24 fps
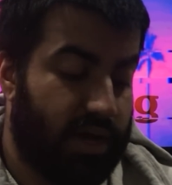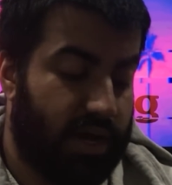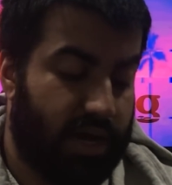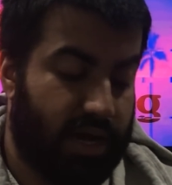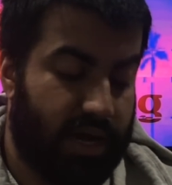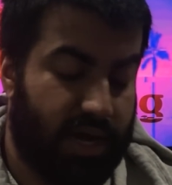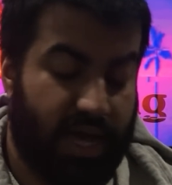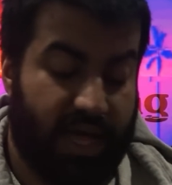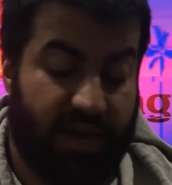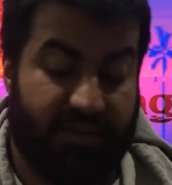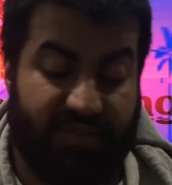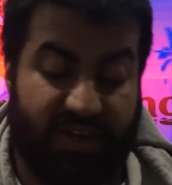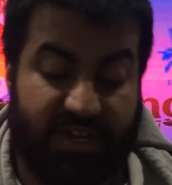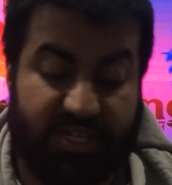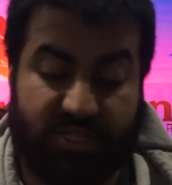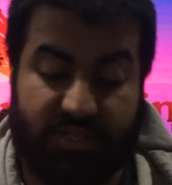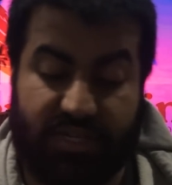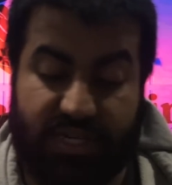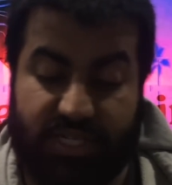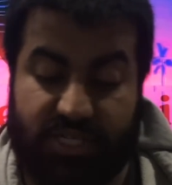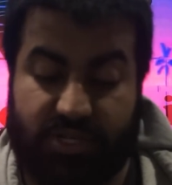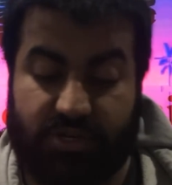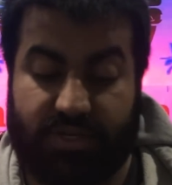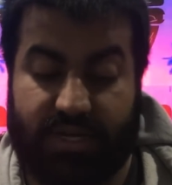And
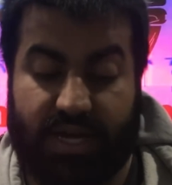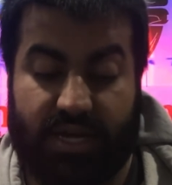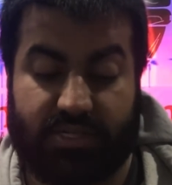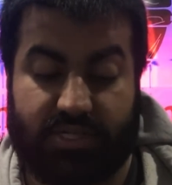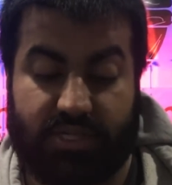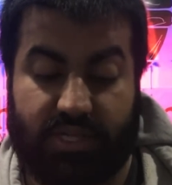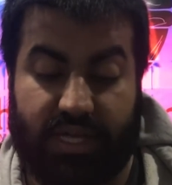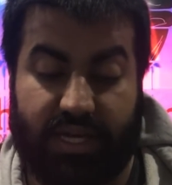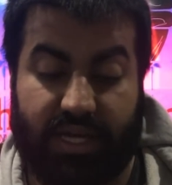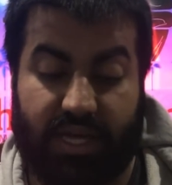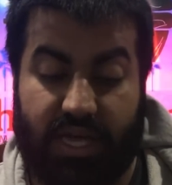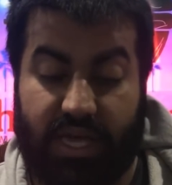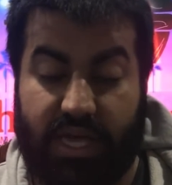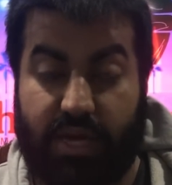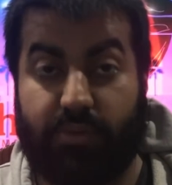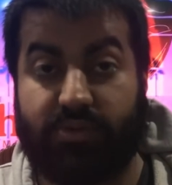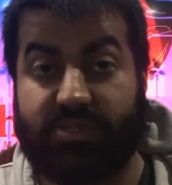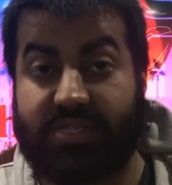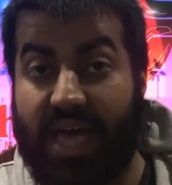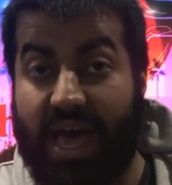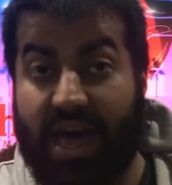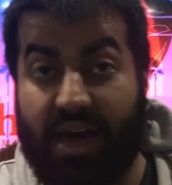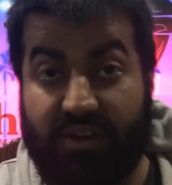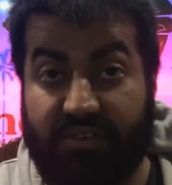eventually it turned down to he
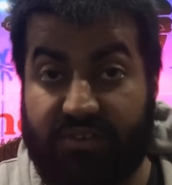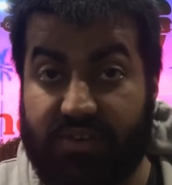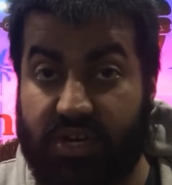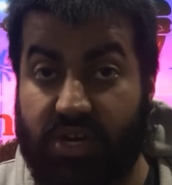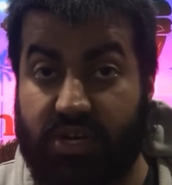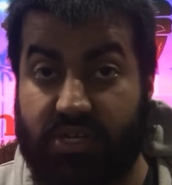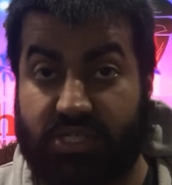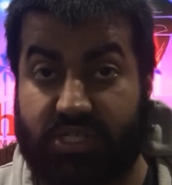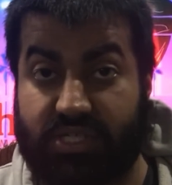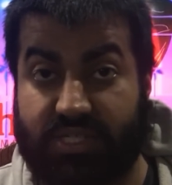was out of